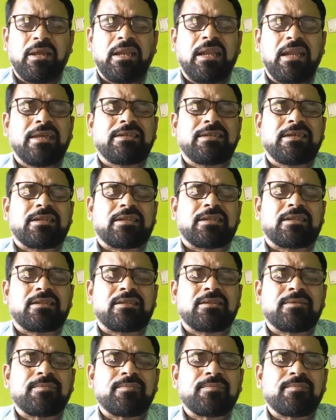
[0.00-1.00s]
the villagers
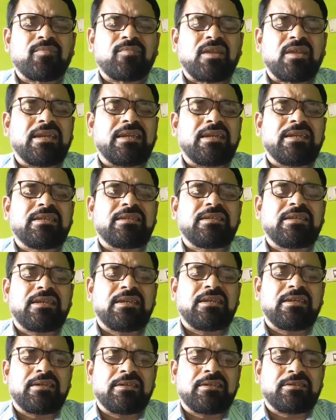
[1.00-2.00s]
can
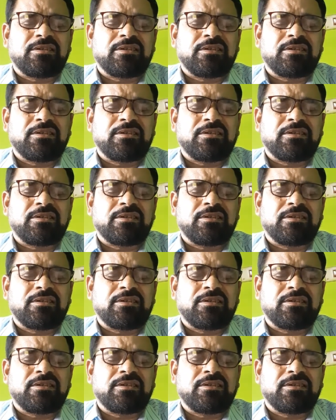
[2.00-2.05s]
easily